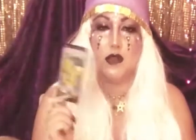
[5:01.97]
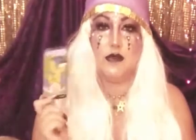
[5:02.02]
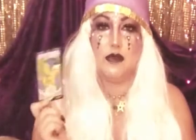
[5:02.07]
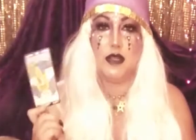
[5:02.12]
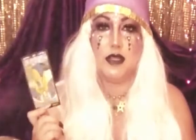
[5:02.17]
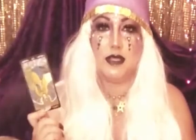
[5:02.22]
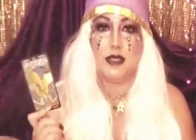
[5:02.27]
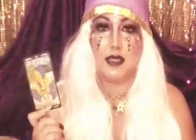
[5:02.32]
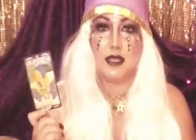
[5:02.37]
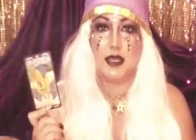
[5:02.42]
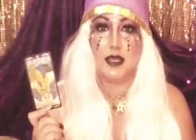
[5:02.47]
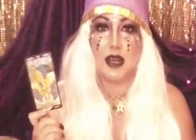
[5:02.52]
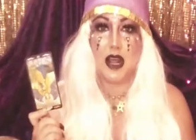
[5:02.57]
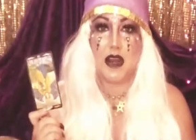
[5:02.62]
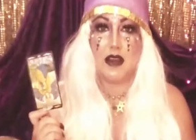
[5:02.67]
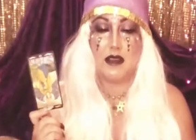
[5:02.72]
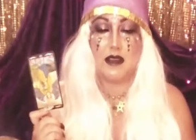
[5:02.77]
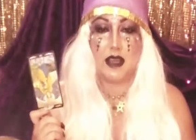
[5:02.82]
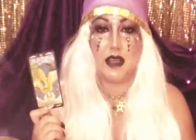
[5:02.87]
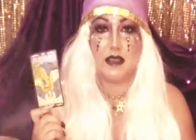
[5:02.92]
You need to get
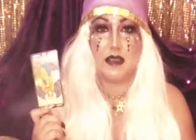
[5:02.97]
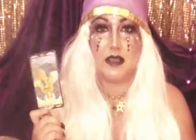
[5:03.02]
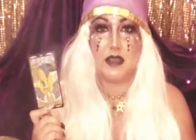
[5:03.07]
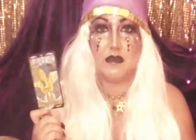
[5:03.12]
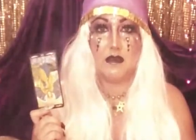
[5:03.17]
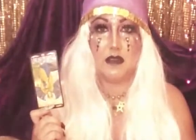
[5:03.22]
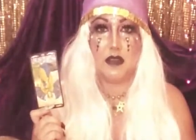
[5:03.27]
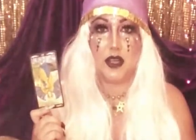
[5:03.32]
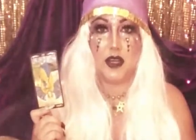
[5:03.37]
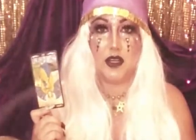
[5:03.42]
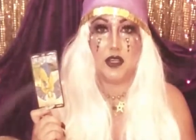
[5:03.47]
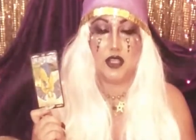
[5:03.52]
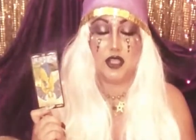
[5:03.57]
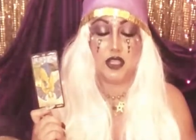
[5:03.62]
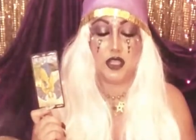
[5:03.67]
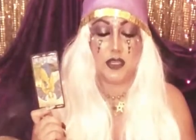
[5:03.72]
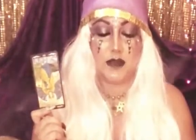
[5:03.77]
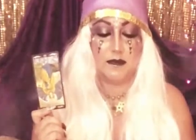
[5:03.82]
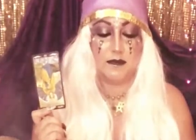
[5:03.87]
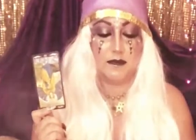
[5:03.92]
out of that devil energy.